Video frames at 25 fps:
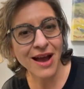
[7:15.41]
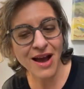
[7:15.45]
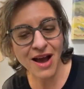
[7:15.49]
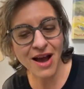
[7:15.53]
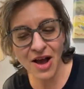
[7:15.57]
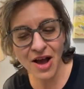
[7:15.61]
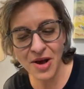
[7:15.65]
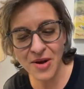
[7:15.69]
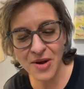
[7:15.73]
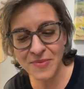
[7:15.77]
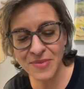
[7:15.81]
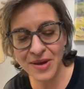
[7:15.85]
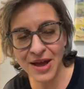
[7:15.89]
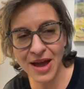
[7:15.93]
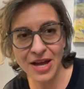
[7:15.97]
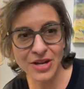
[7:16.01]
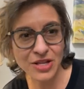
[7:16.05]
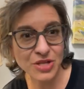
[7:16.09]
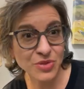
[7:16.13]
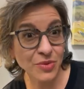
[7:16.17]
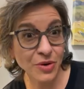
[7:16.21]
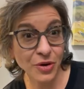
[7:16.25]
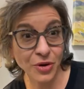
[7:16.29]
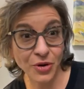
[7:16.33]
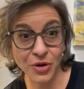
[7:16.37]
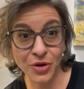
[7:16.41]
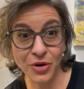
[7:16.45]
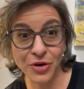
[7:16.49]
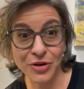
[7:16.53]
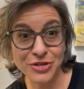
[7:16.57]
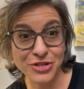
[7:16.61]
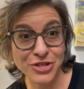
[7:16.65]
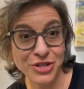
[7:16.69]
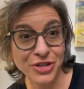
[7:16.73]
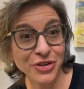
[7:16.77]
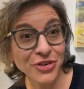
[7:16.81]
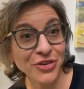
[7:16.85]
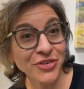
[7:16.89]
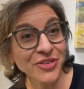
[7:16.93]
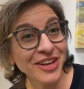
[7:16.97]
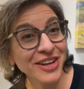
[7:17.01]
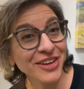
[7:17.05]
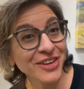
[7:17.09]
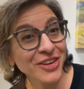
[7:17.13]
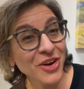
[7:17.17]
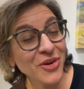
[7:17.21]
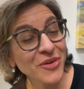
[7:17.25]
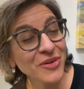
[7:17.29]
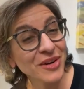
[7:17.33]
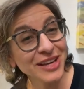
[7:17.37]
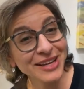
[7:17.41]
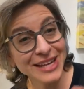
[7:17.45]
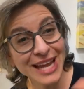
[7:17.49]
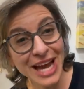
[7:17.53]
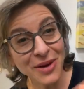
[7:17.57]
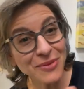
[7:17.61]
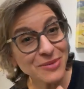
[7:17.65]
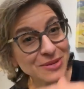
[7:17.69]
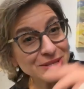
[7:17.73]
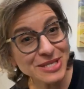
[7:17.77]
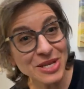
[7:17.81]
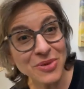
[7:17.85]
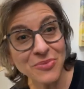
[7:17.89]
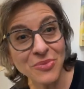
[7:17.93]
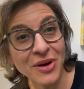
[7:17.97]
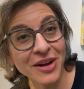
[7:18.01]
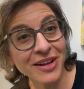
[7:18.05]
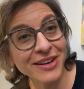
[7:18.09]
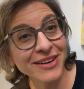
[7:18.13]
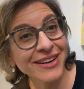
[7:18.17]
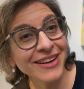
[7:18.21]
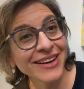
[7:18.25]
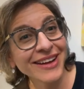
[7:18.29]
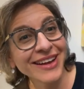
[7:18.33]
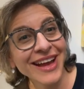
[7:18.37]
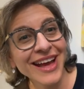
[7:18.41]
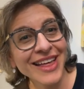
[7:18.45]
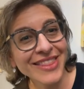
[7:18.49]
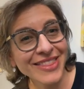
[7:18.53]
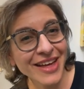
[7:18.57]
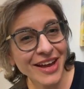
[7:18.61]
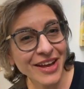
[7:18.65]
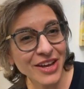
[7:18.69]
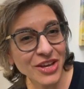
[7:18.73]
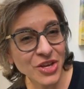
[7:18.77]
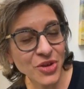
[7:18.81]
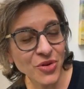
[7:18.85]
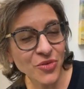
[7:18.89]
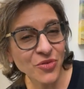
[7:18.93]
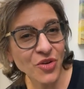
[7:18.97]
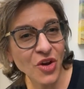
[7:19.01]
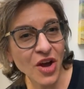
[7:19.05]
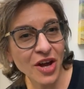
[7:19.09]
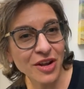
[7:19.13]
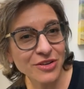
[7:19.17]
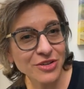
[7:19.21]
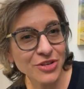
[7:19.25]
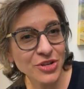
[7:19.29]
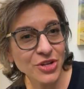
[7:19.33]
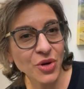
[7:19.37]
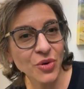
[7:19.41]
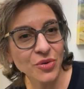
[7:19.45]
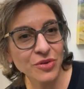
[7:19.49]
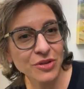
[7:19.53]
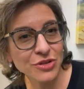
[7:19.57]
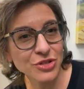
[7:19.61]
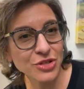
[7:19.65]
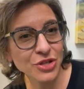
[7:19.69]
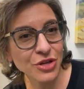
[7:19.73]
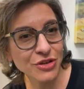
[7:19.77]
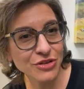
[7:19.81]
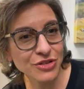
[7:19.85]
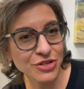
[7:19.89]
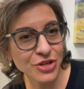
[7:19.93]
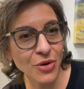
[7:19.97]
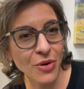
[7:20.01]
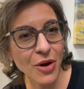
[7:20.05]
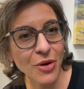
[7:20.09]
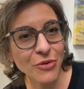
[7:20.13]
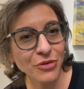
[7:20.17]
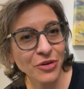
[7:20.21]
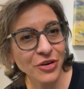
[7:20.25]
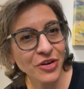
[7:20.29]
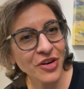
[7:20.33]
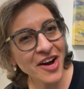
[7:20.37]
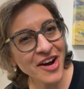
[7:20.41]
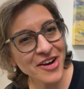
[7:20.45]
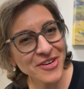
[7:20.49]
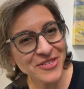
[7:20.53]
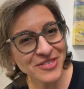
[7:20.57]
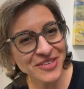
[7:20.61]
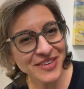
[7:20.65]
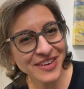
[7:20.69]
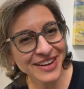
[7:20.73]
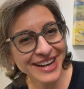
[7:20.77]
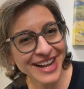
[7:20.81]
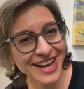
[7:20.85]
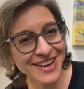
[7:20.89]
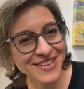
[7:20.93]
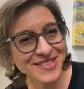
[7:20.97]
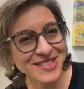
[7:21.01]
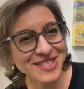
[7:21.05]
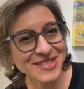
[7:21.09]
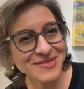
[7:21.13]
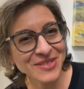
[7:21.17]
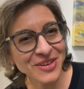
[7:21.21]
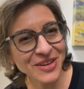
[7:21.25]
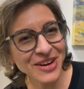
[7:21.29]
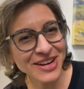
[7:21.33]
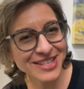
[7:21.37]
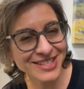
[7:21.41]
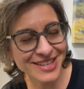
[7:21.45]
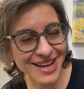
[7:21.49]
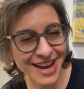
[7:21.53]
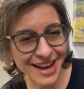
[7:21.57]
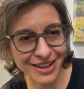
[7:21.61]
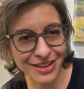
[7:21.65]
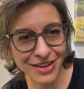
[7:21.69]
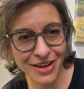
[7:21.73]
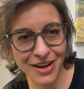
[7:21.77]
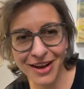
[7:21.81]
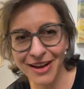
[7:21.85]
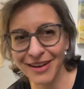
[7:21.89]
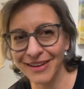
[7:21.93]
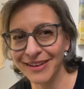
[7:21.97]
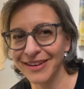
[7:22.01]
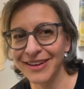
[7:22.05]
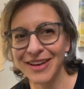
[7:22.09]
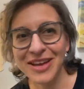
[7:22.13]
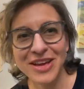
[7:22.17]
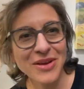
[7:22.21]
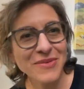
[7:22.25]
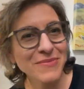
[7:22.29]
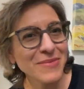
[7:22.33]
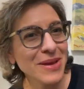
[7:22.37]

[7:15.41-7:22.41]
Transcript: I just wanna encourage you, you know, connect with someone that you've gotten to know in the church, go out for coffee and have some great dialogue.